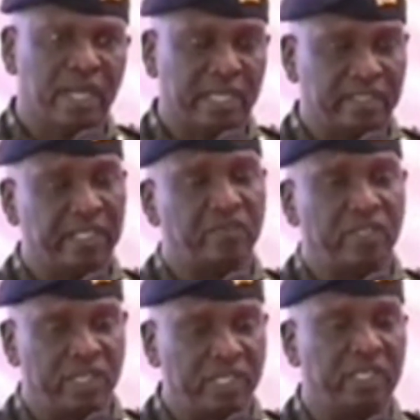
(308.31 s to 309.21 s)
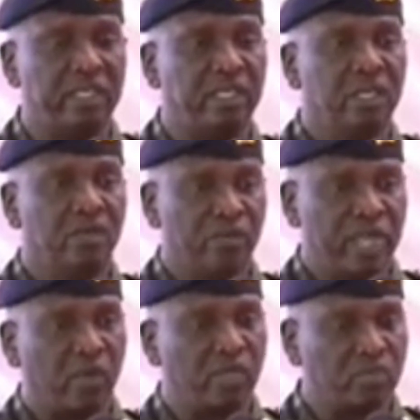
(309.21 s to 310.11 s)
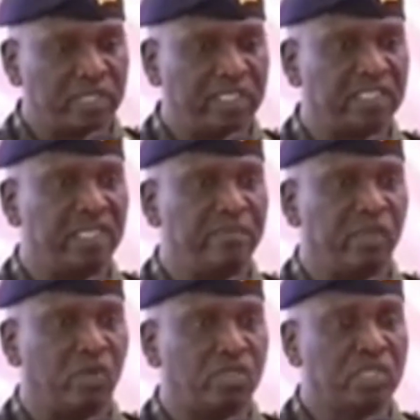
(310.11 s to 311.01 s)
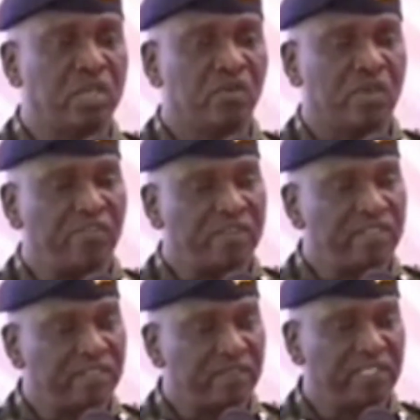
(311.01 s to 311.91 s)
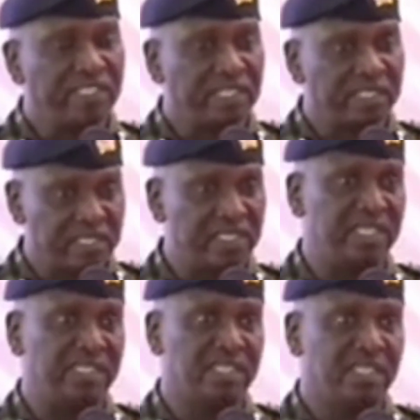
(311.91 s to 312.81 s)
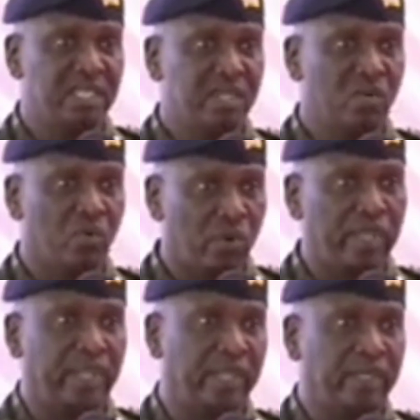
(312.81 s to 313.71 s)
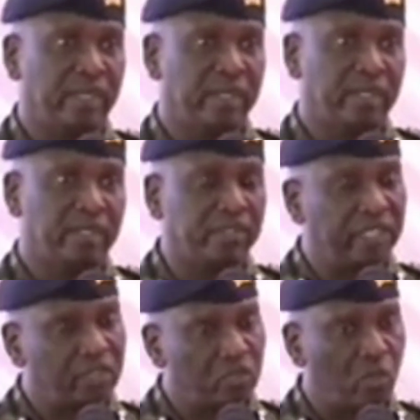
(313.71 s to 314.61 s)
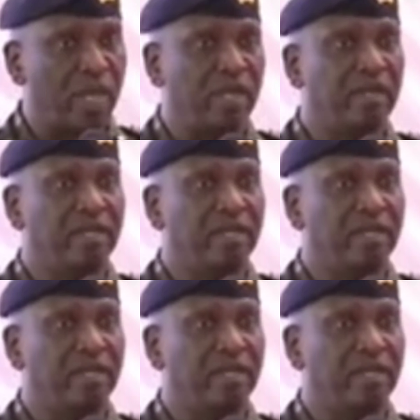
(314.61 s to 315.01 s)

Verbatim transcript: At the end of the day, we are going to succeed because we have even succeeded where things were